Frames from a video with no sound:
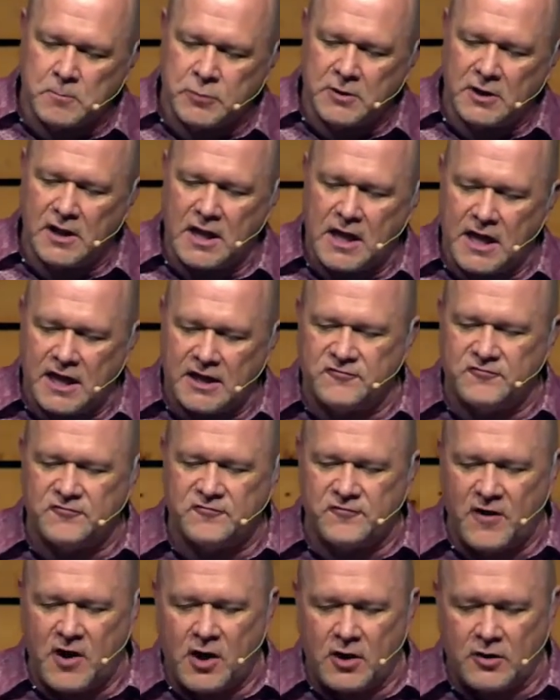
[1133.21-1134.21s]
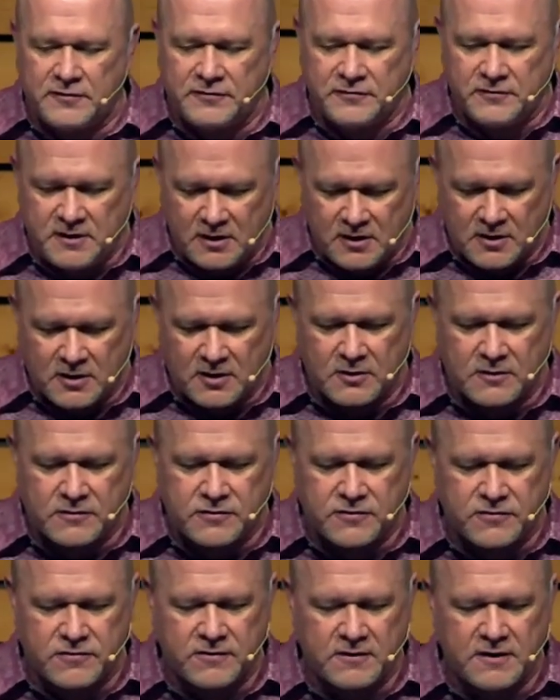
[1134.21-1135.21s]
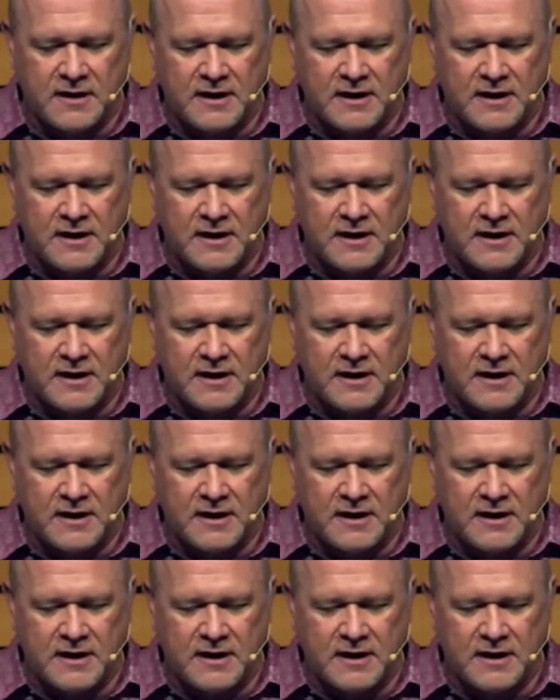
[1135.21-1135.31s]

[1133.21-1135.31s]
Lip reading: blood fall on the earth,